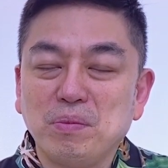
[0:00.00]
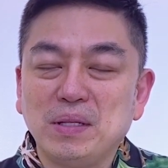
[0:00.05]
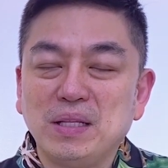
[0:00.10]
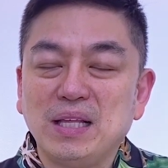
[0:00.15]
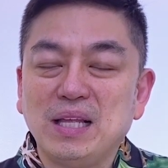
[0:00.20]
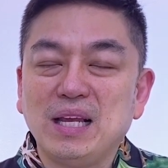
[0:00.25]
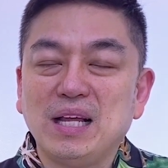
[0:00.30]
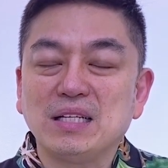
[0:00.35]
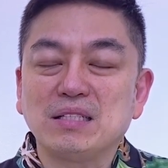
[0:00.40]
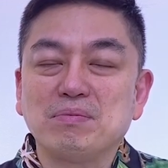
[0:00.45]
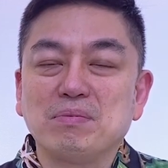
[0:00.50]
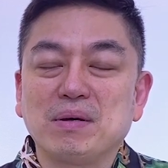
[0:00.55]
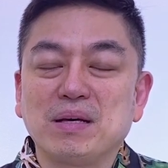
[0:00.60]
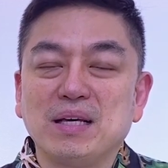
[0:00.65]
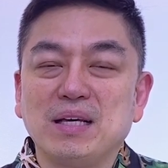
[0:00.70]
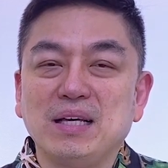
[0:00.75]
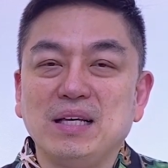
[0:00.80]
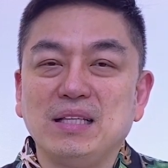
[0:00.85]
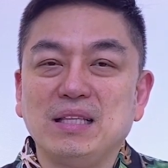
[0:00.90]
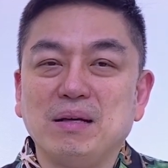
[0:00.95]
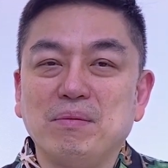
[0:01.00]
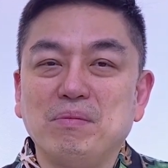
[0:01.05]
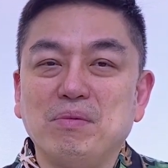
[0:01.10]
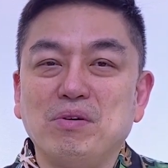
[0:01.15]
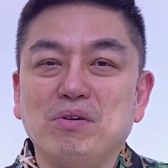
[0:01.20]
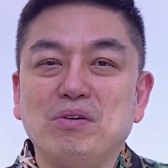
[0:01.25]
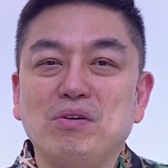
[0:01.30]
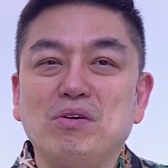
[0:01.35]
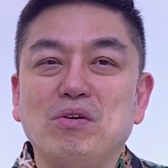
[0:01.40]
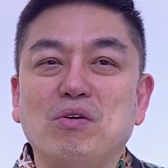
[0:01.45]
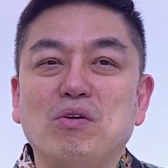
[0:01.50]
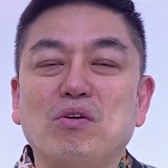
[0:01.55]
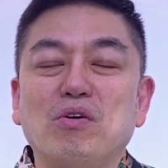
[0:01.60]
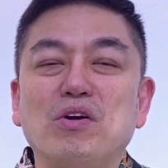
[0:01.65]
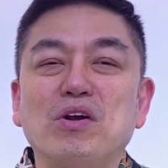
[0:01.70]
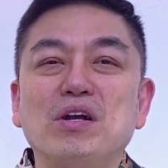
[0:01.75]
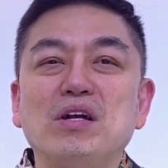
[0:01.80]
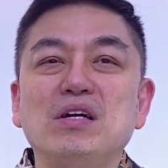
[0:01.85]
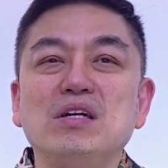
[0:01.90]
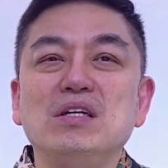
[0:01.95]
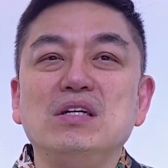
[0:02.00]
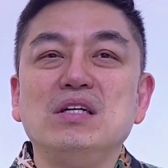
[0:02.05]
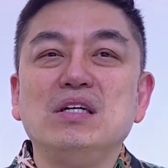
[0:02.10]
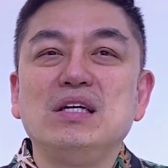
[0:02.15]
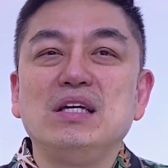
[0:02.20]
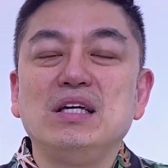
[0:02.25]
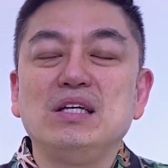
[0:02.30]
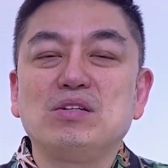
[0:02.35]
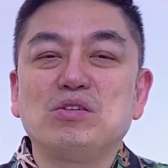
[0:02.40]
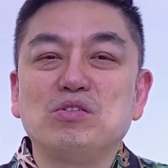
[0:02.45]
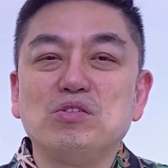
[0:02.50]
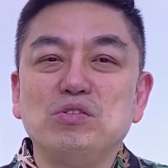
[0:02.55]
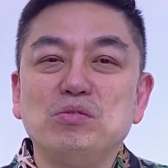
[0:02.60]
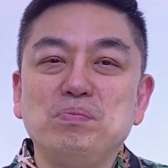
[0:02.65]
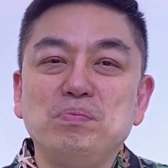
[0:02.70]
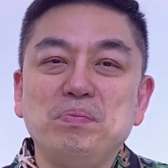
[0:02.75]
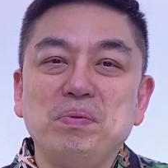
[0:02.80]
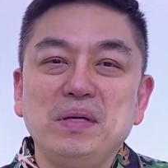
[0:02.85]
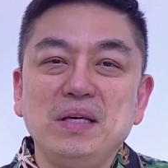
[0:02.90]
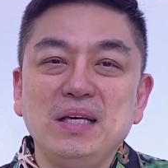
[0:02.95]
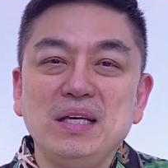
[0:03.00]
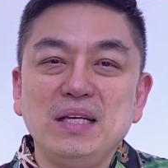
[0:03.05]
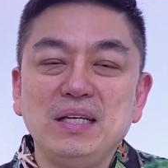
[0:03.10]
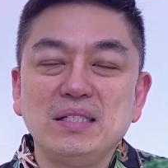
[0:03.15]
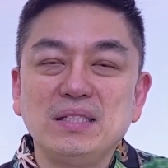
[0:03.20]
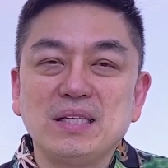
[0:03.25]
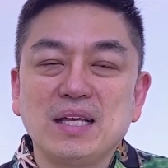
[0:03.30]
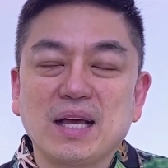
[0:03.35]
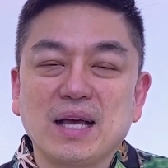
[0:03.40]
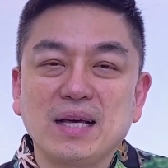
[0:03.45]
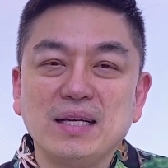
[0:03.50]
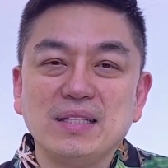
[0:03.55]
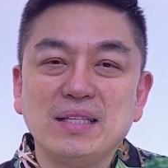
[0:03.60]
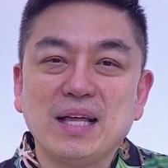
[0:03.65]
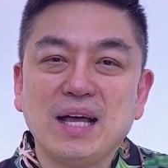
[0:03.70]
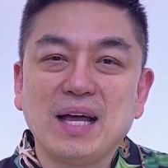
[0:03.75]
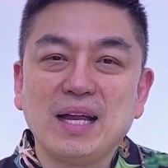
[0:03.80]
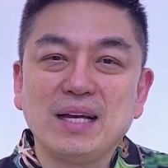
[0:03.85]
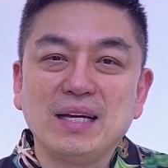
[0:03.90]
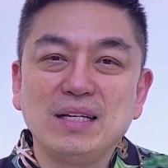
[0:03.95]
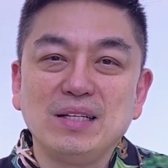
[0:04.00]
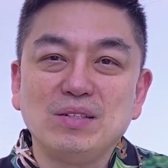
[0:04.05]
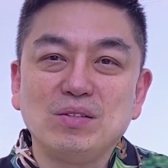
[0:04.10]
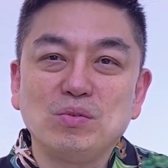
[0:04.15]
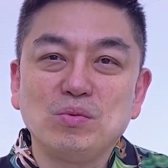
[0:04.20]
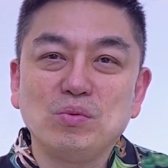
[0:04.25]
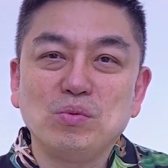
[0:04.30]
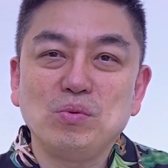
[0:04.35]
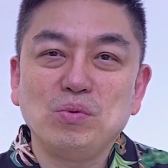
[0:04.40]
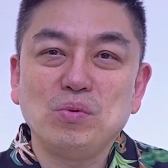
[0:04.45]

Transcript: madalas makikita mo. Or it could be secondary to